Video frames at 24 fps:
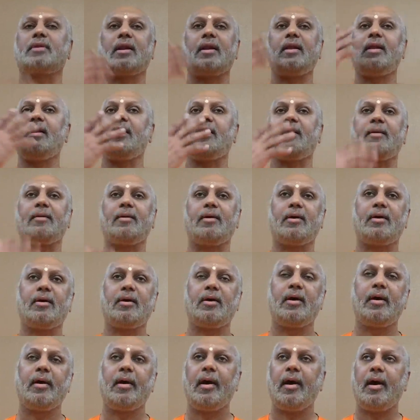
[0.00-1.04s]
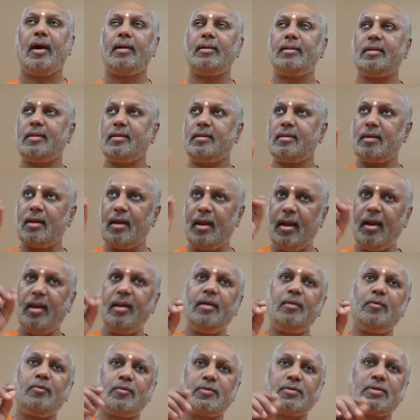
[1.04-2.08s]
cleaning. And the
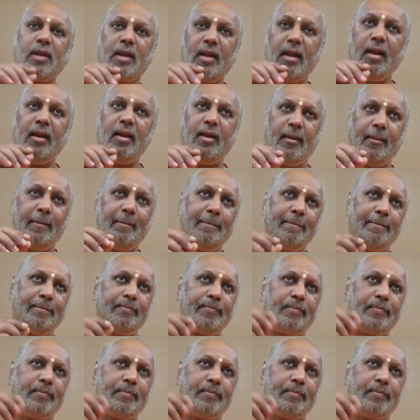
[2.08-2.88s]
lady who was cleaning,